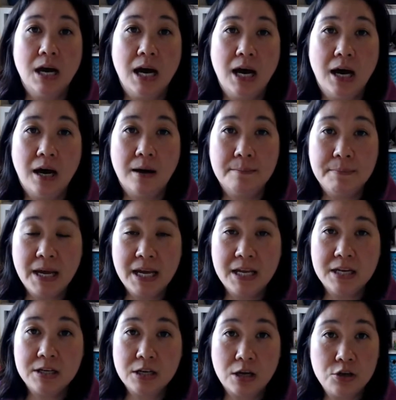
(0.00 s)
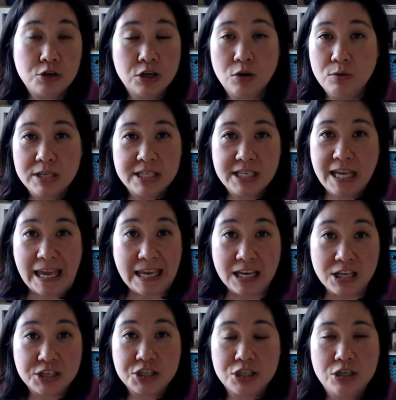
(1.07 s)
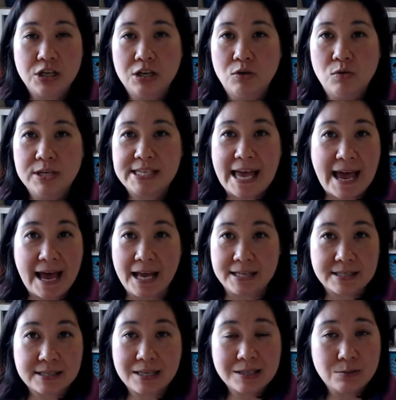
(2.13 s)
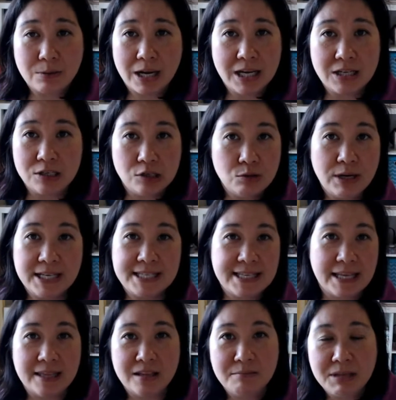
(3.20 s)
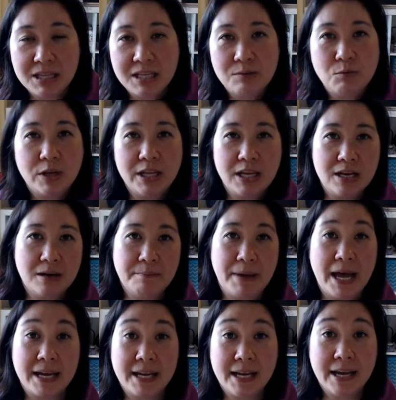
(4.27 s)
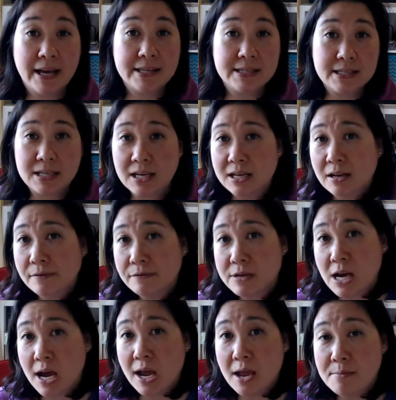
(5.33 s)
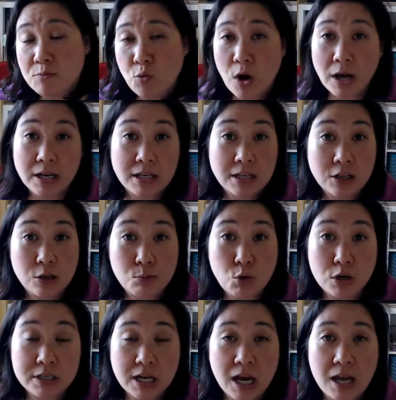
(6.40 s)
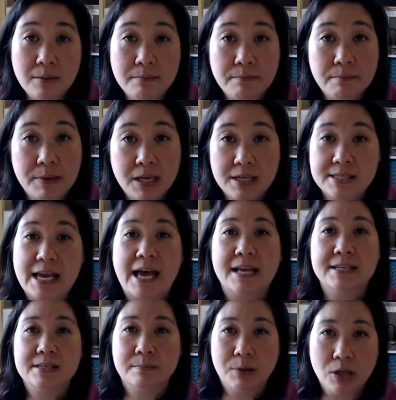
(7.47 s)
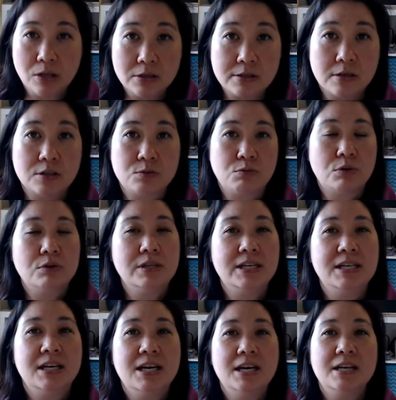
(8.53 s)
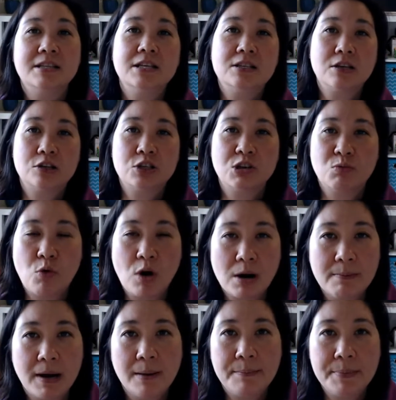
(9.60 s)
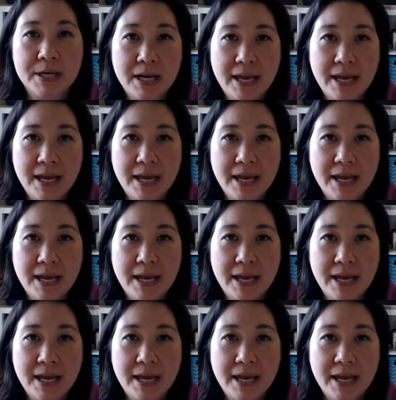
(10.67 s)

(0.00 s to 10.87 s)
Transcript: And you can always gauge. You can always ask. That's what I do. I send them. And then when they come back, I ask enough time, wanted a little more time, because as the ball starts rolling, they start to warm up